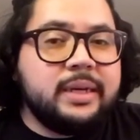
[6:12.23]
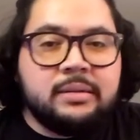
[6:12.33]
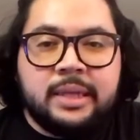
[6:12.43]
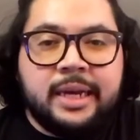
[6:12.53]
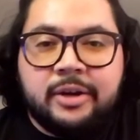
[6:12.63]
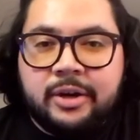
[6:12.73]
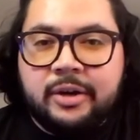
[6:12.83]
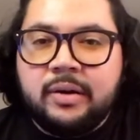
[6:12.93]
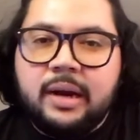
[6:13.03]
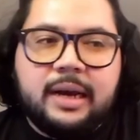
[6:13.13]

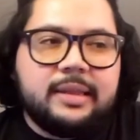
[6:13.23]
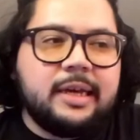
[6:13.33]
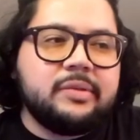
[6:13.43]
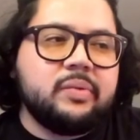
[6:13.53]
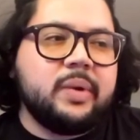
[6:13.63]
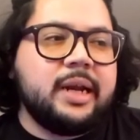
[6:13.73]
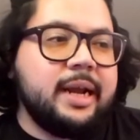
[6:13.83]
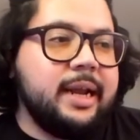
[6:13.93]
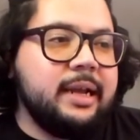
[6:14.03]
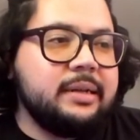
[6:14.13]
later, that's when
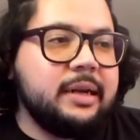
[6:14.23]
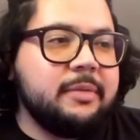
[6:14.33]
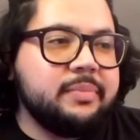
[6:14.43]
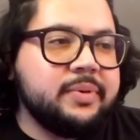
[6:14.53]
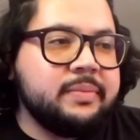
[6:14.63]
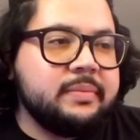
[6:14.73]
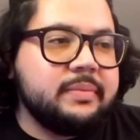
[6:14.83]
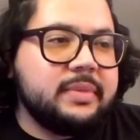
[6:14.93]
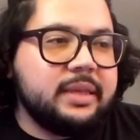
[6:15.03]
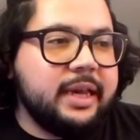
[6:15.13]
I ended up
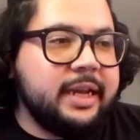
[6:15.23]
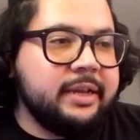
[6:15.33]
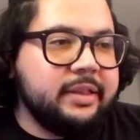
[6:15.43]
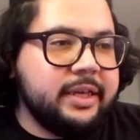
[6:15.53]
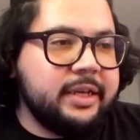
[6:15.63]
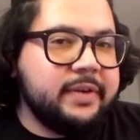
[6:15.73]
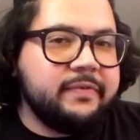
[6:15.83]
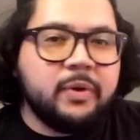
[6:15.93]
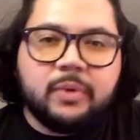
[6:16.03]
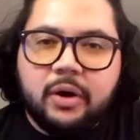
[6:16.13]
getting the
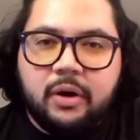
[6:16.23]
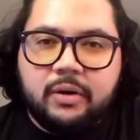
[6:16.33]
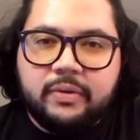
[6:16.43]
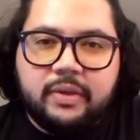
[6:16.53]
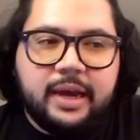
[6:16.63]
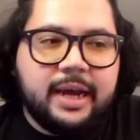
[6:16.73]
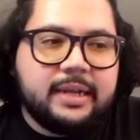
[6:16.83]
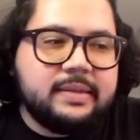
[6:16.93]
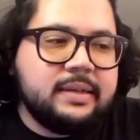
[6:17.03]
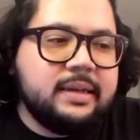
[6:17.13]
phone call that
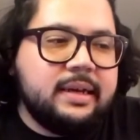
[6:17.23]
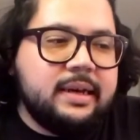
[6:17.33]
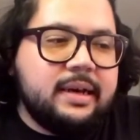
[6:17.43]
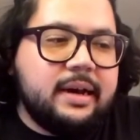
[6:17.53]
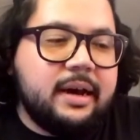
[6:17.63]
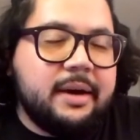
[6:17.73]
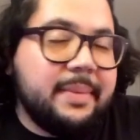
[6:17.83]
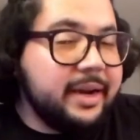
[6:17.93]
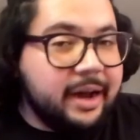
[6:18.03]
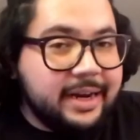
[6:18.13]
um, I
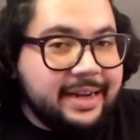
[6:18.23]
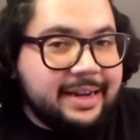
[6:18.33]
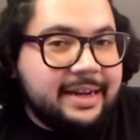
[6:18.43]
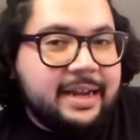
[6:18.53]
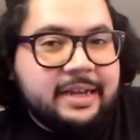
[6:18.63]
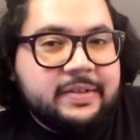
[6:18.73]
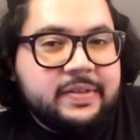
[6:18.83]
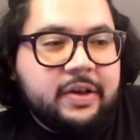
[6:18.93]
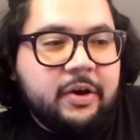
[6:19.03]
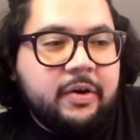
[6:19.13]
got in. And
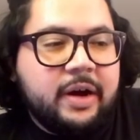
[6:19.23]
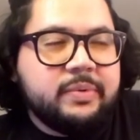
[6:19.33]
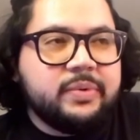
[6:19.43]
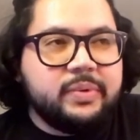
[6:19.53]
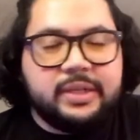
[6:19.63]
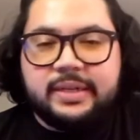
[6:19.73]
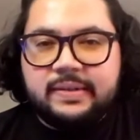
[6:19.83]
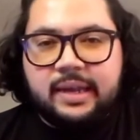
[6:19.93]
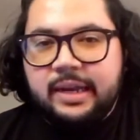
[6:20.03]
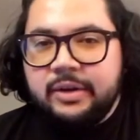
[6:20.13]
so I was really
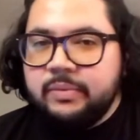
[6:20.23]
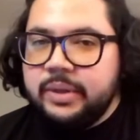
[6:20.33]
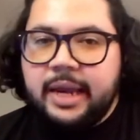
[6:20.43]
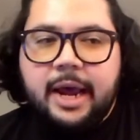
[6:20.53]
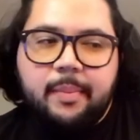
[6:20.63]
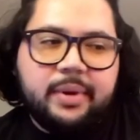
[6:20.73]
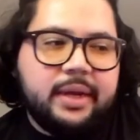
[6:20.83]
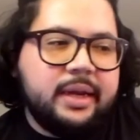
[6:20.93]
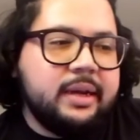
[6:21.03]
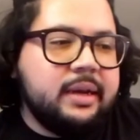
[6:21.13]
excited, really
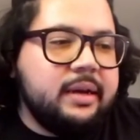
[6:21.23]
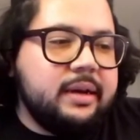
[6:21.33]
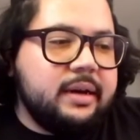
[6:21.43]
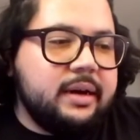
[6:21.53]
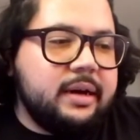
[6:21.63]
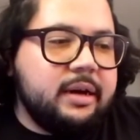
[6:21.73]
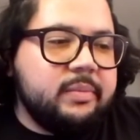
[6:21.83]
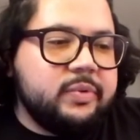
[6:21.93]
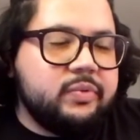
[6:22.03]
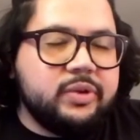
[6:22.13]
happy. Um,
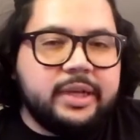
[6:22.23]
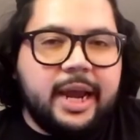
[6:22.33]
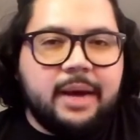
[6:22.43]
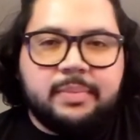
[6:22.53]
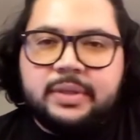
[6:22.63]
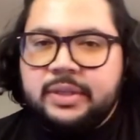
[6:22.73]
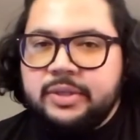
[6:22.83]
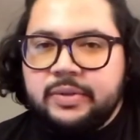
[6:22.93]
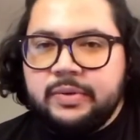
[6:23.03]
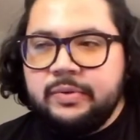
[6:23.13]
was really happy
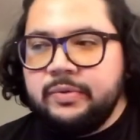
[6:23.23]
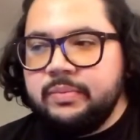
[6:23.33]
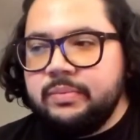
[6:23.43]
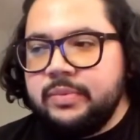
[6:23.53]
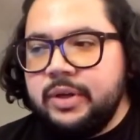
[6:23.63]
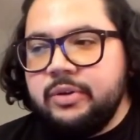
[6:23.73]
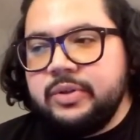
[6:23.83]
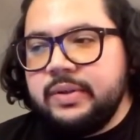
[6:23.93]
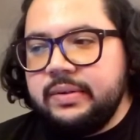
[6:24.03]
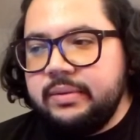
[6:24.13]
to, you know,
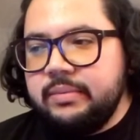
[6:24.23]
just,